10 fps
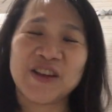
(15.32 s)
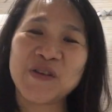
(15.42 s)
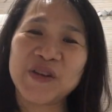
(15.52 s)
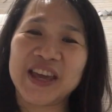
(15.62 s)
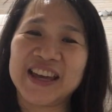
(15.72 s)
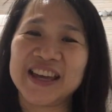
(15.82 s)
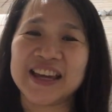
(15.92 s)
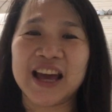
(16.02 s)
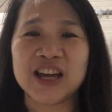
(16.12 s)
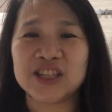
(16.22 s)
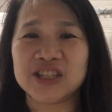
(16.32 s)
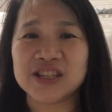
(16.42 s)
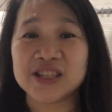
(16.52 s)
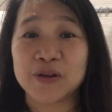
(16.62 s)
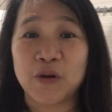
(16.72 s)
Okay, I
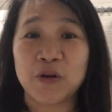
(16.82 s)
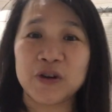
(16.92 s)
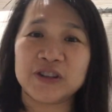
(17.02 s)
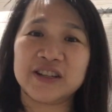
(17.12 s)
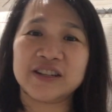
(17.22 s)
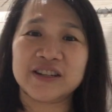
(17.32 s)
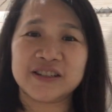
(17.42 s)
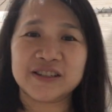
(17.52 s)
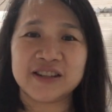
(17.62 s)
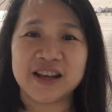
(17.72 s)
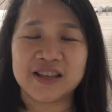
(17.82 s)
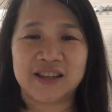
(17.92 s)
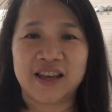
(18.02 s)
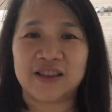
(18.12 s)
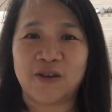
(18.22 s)
just ordered a
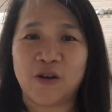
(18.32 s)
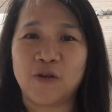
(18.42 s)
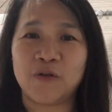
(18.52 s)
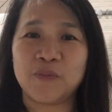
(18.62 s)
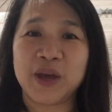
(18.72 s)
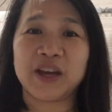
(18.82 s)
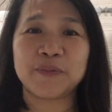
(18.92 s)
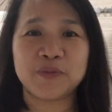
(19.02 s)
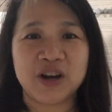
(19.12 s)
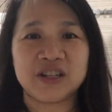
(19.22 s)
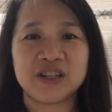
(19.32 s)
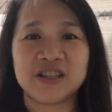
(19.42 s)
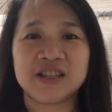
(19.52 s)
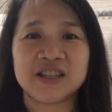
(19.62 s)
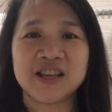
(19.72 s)
set of makeup
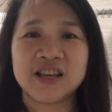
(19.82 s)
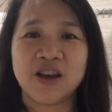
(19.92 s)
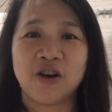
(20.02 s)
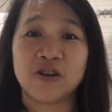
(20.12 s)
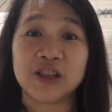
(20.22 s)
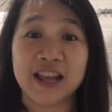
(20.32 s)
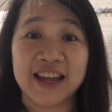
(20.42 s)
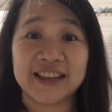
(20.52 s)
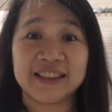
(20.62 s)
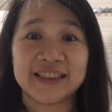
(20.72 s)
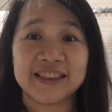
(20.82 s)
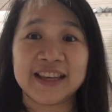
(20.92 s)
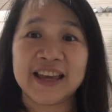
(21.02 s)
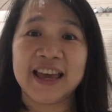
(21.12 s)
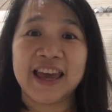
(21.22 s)
brushes online
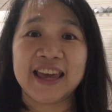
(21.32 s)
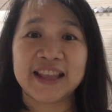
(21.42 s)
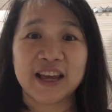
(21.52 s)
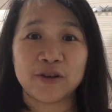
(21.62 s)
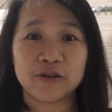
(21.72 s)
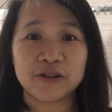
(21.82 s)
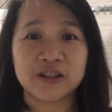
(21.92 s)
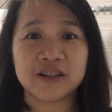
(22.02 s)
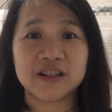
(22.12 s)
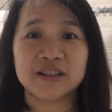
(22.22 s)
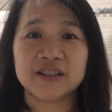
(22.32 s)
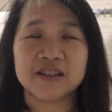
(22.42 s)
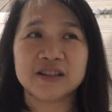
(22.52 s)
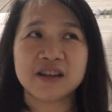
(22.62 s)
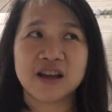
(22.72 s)
and I
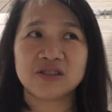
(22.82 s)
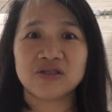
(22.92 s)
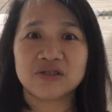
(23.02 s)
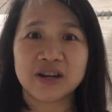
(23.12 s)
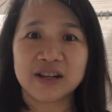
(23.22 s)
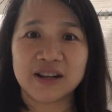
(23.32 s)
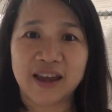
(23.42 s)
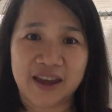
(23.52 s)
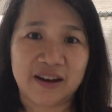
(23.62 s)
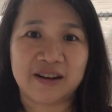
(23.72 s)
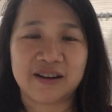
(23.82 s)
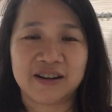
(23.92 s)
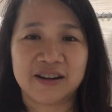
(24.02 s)
ordered natural hair.